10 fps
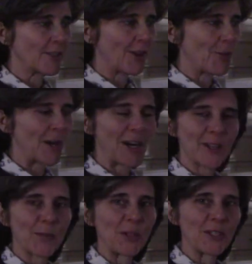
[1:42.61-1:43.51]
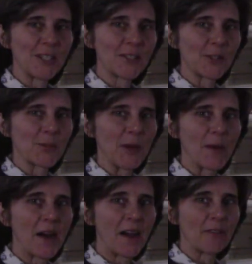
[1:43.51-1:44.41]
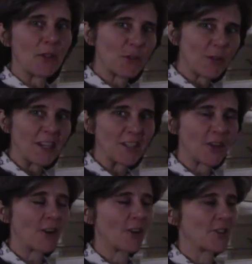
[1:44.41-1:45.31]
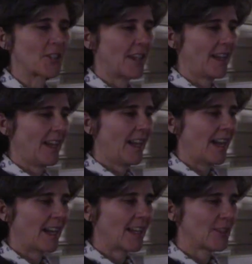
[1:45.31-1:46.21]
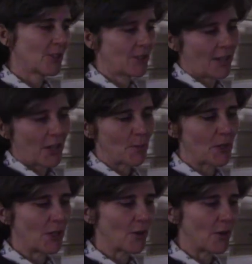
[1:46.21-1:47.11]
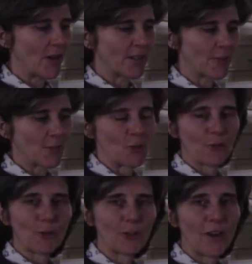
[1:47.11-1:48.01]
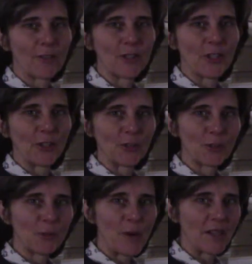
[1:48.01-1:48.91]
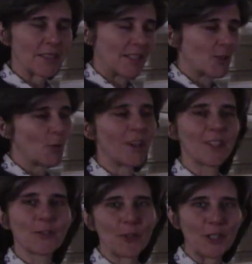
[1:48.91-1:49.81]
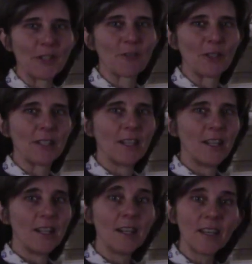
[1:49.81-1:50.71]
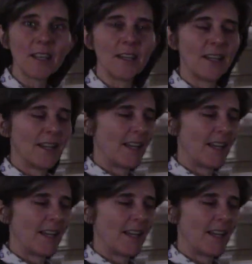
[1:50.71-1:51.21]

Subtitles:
You know, my husband teases me about having 3 guitars, and I just tell him, you know, they're like different screwdrivers in your toolbox. Each one is for a different need.